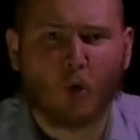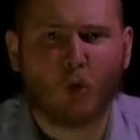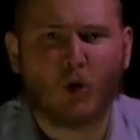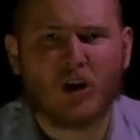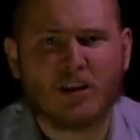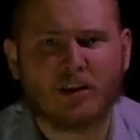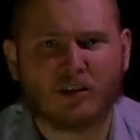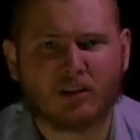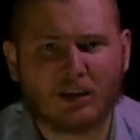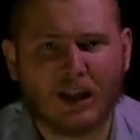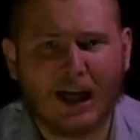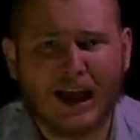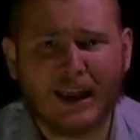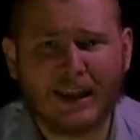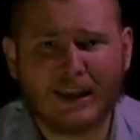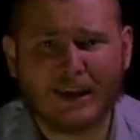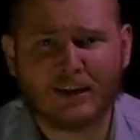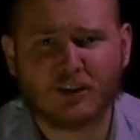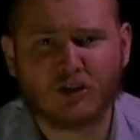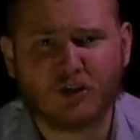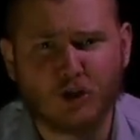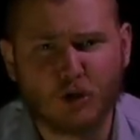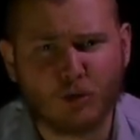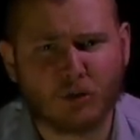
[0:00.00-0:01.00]
we lie
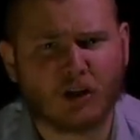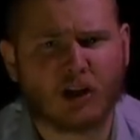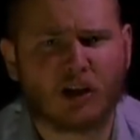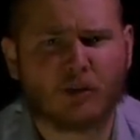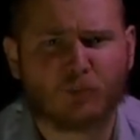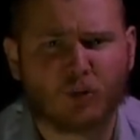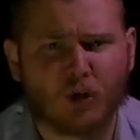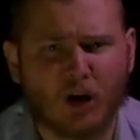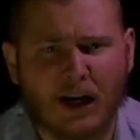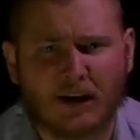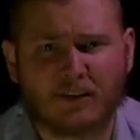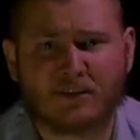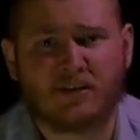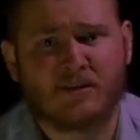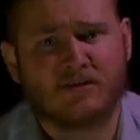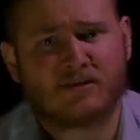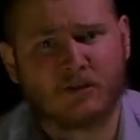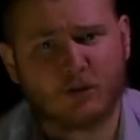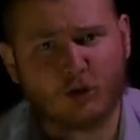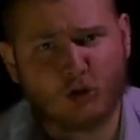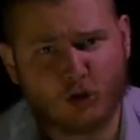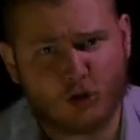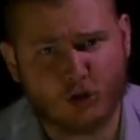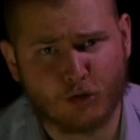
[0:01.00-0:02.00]
and do not practice
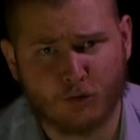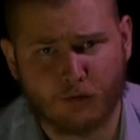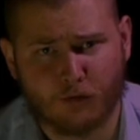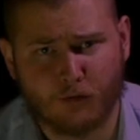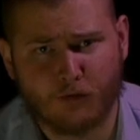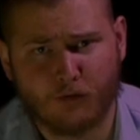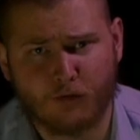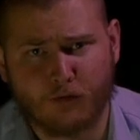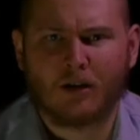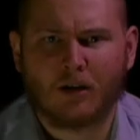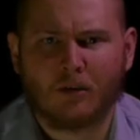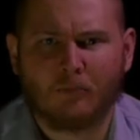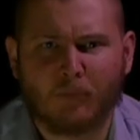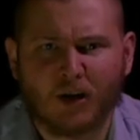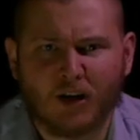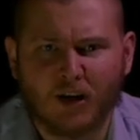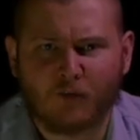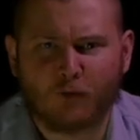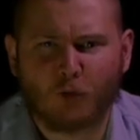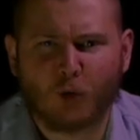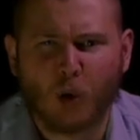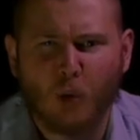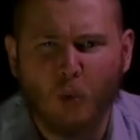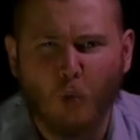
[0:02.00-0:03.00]
the truth. But
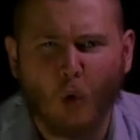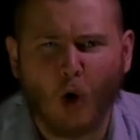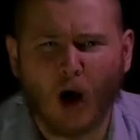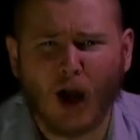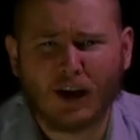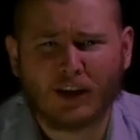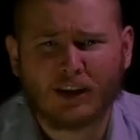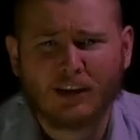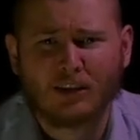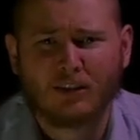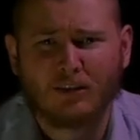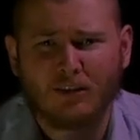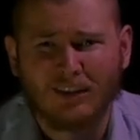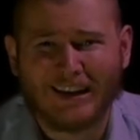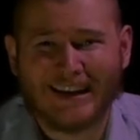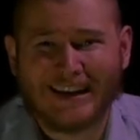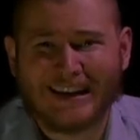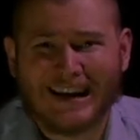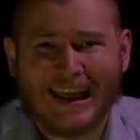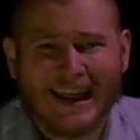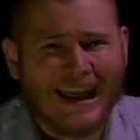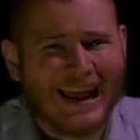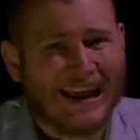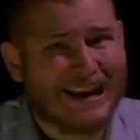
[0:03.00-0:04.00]
if we walk in the
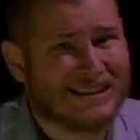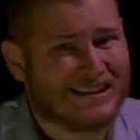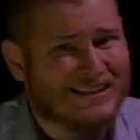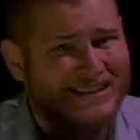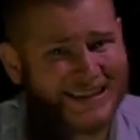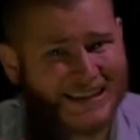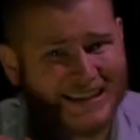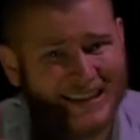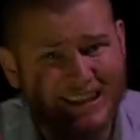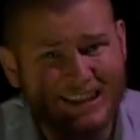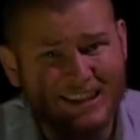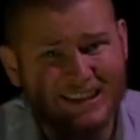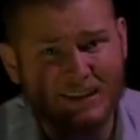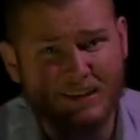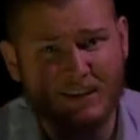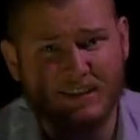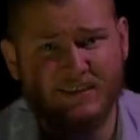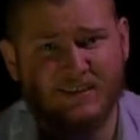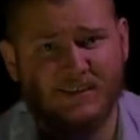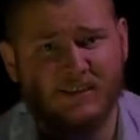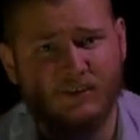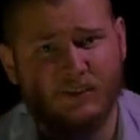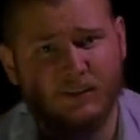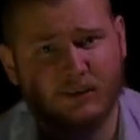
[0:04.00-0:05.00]
light as he
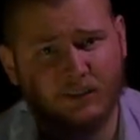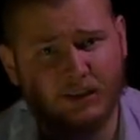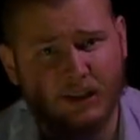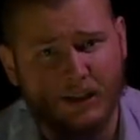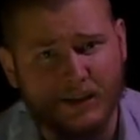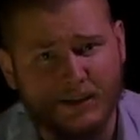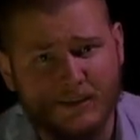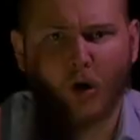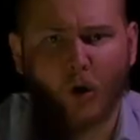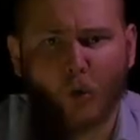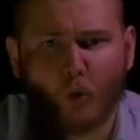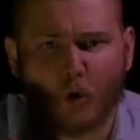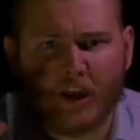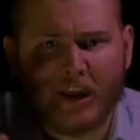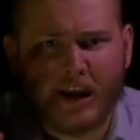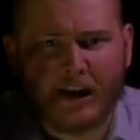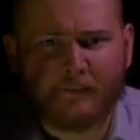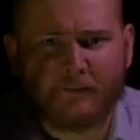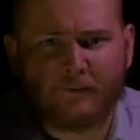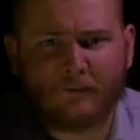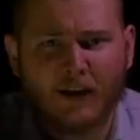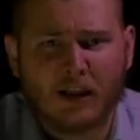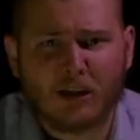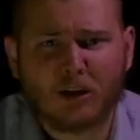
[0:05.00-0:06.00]
is in the light, we
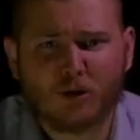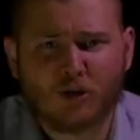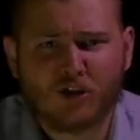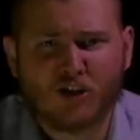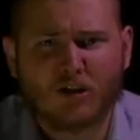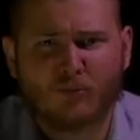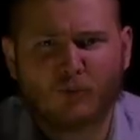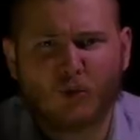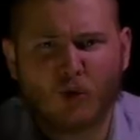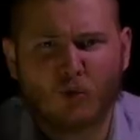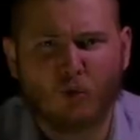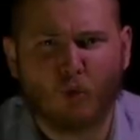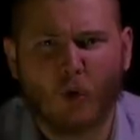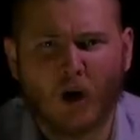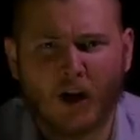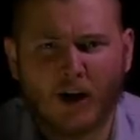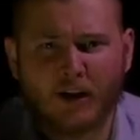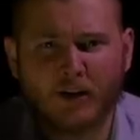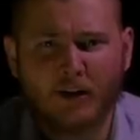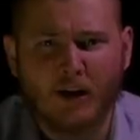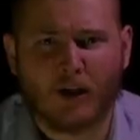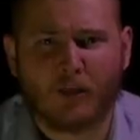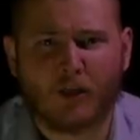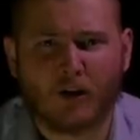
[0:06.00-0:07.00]
have fellowship with one
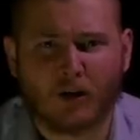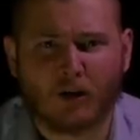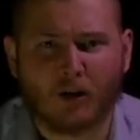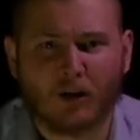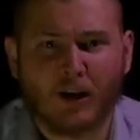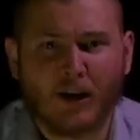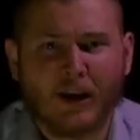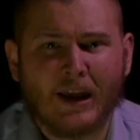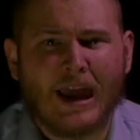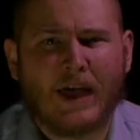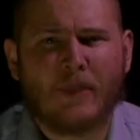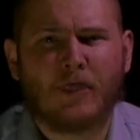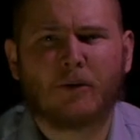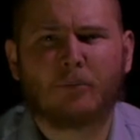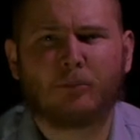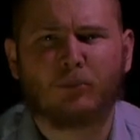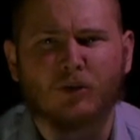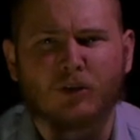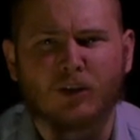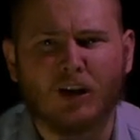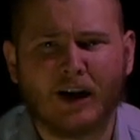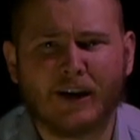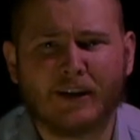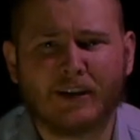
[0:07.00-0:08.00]
another, and the
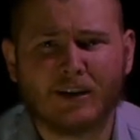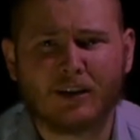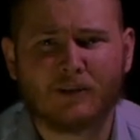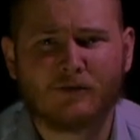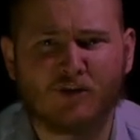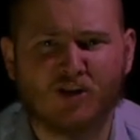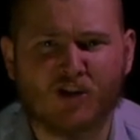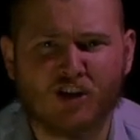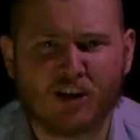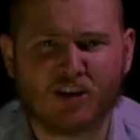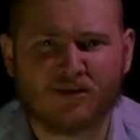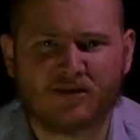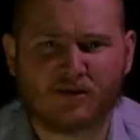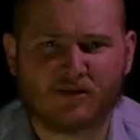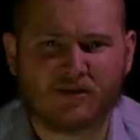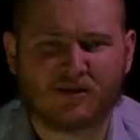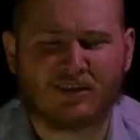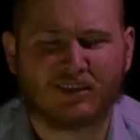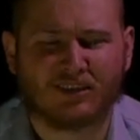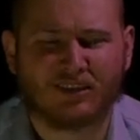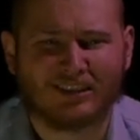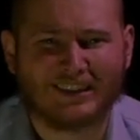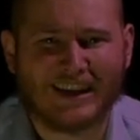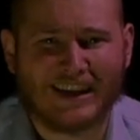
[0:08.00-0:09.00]
blood of Jesus
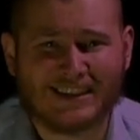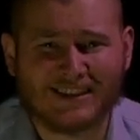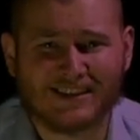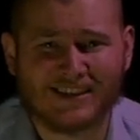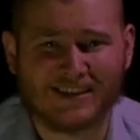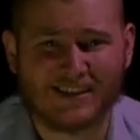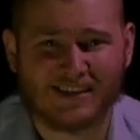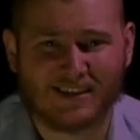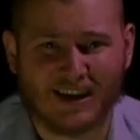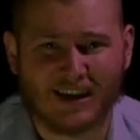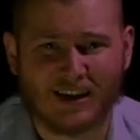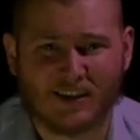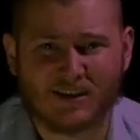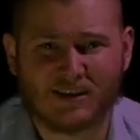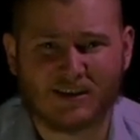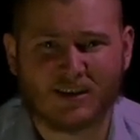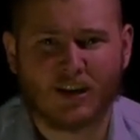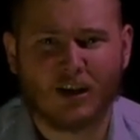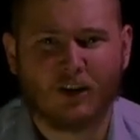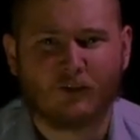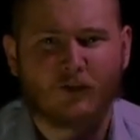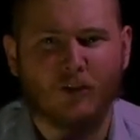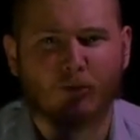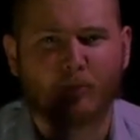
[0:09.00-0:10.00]
cleanses us
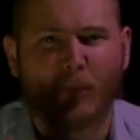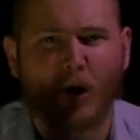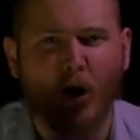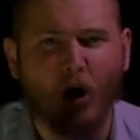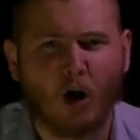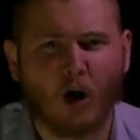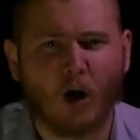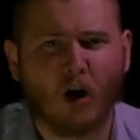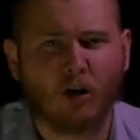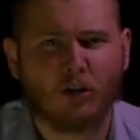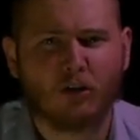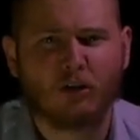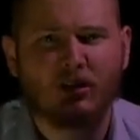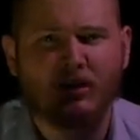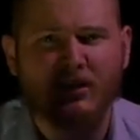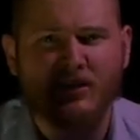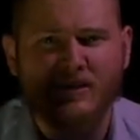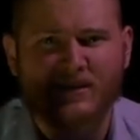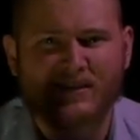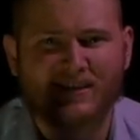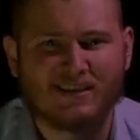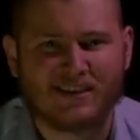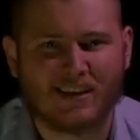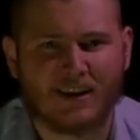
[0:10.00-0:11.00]
from all
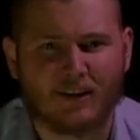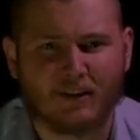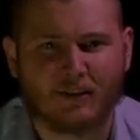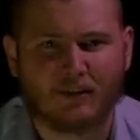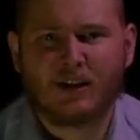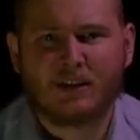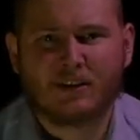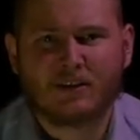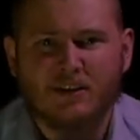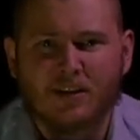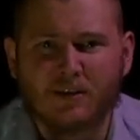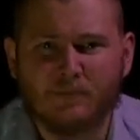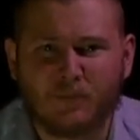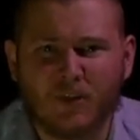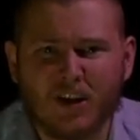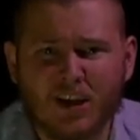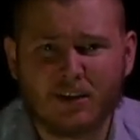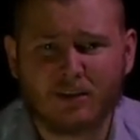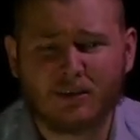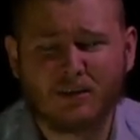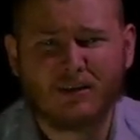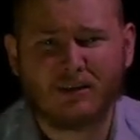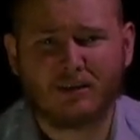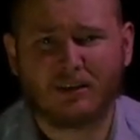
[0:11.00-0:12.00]
sin. To
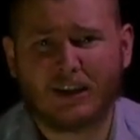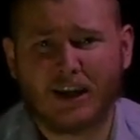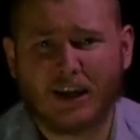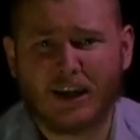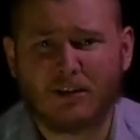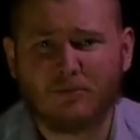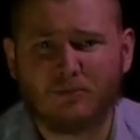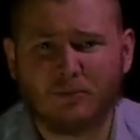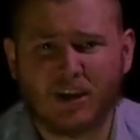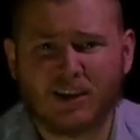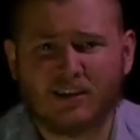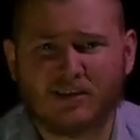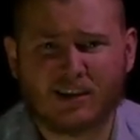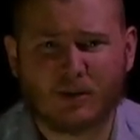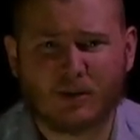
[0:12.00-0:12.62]
be in the light means